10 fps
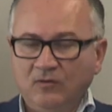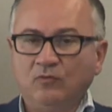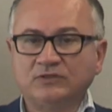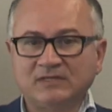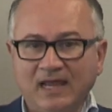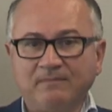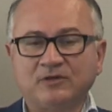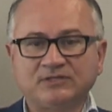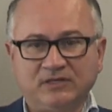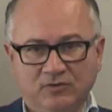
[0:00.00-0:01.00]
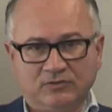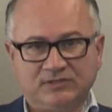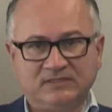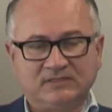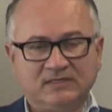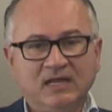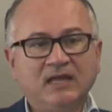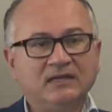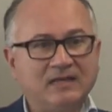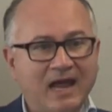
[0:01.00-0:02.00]
What's lumbar stenosis?
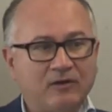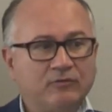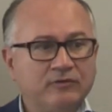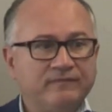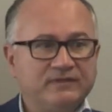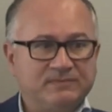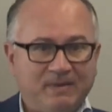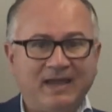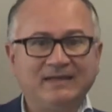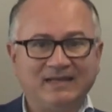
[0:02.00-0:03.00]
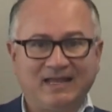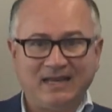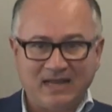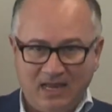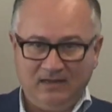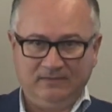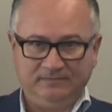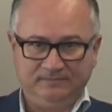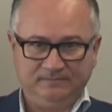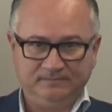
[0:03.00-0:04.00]
Narrowing of the spinal canal.
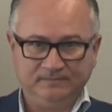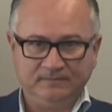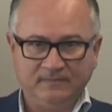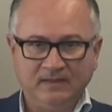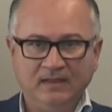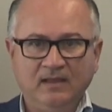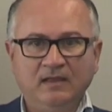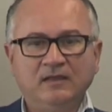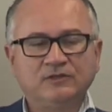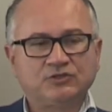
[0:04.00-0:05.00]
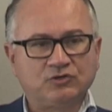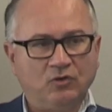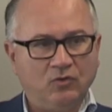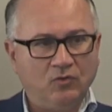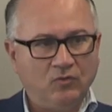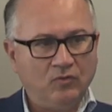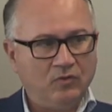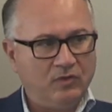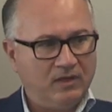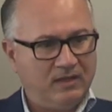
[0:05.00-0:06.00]
So
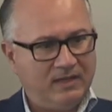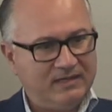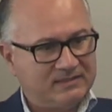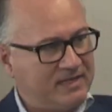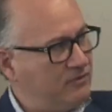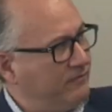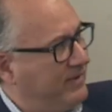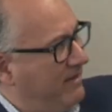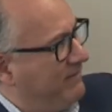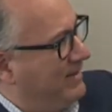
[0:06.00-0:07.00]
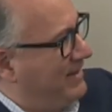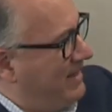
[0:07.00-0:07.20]
instead of having